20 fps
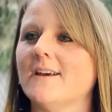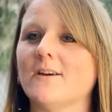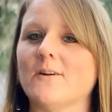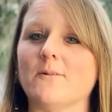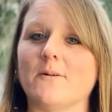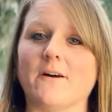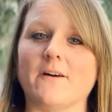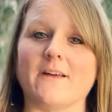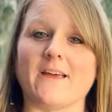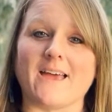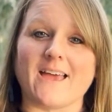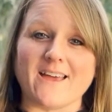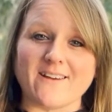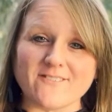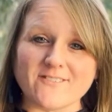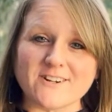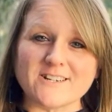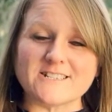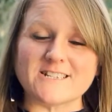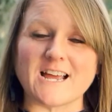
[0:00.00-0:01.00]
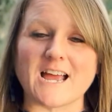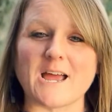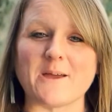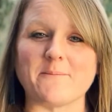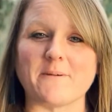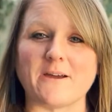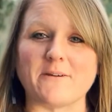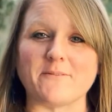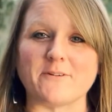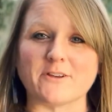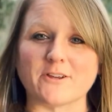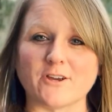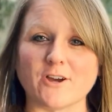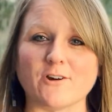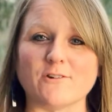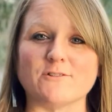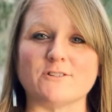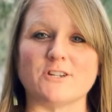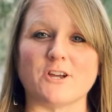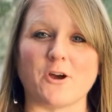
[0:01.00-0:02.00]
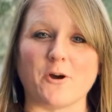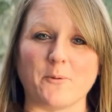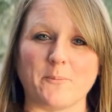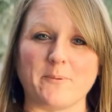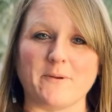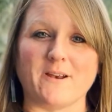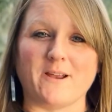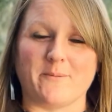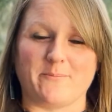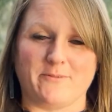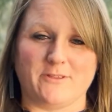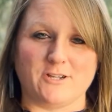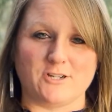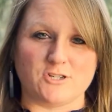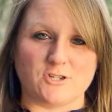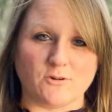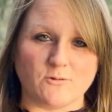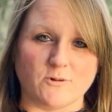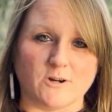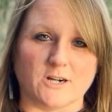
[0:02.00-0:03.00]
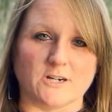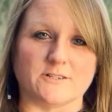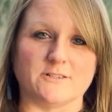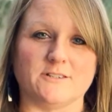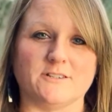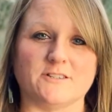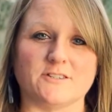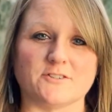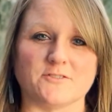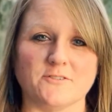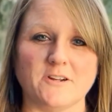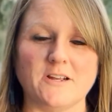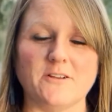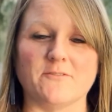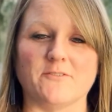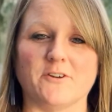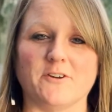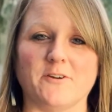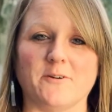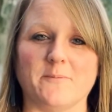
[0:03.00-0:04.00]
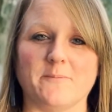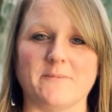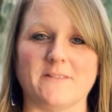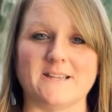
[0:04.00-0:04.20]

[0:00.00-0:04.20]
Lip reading: Well, every time I would go to open up the door to the screen room,